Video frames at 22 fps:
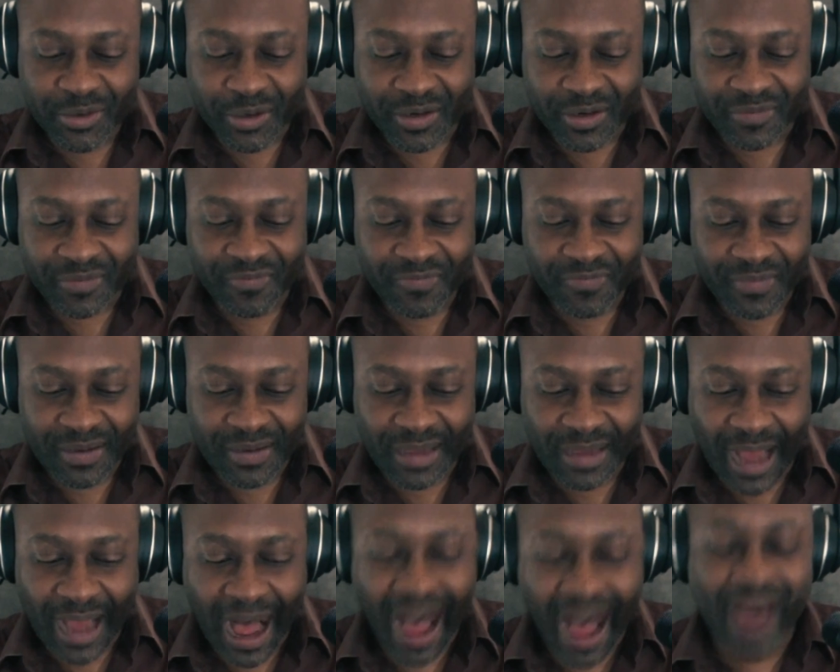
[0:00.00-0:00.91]
sort of
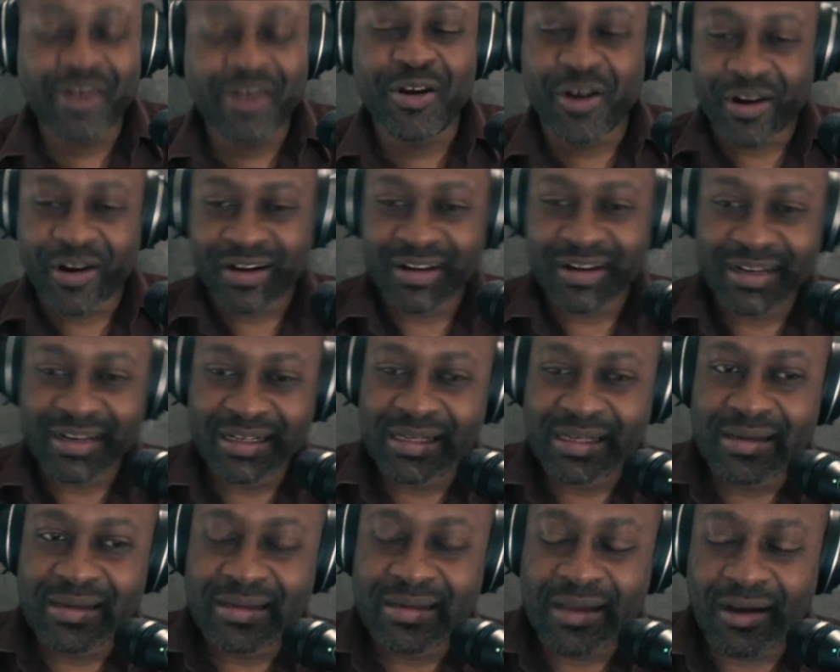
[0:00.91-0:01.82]
honor
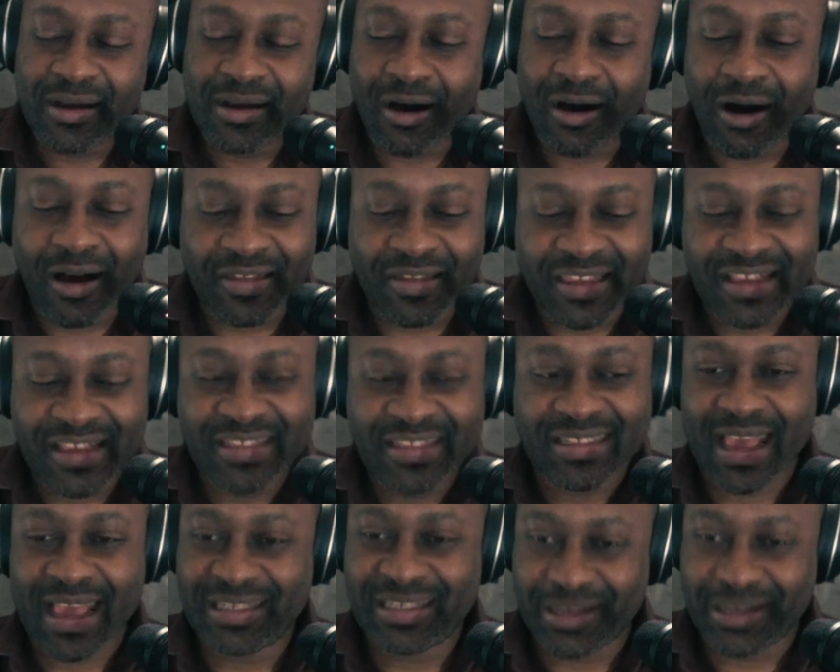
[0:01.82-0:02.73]
all
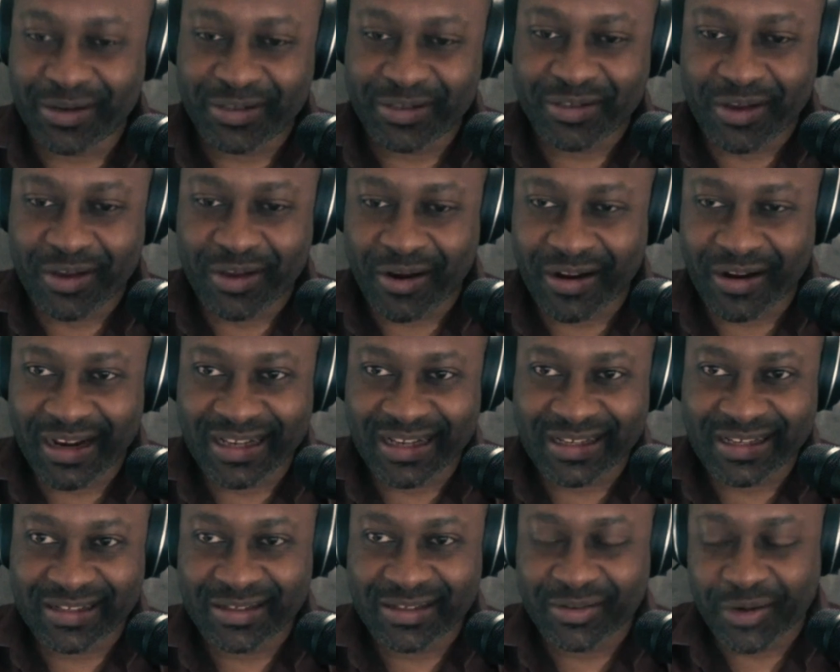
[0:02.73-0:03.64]
these things that are
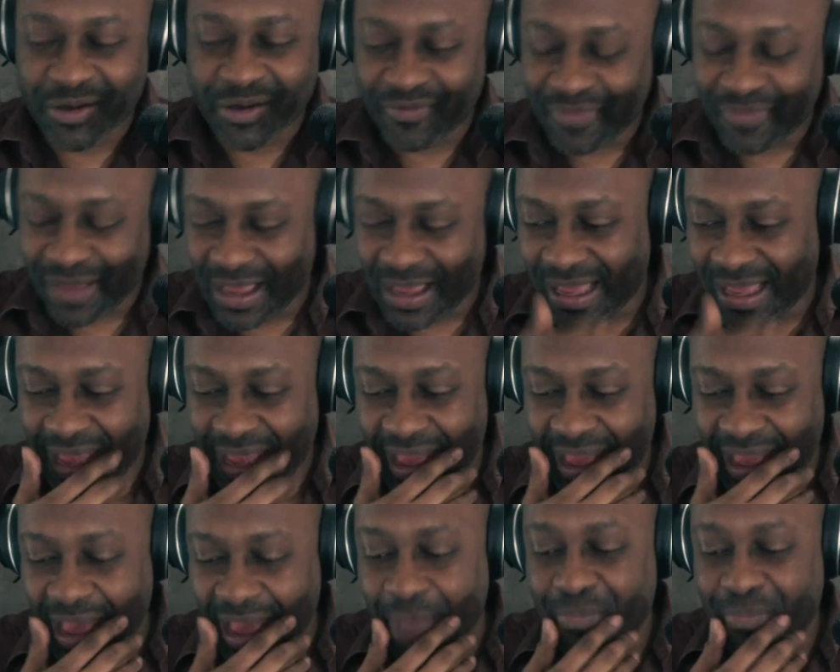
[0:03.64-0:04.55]
starting to sort of
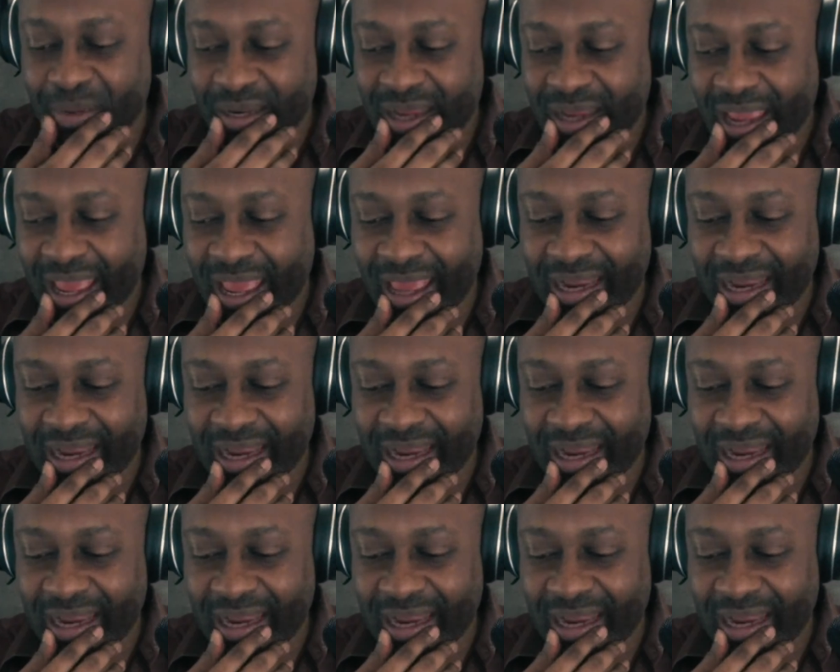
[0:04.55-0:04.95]
happen.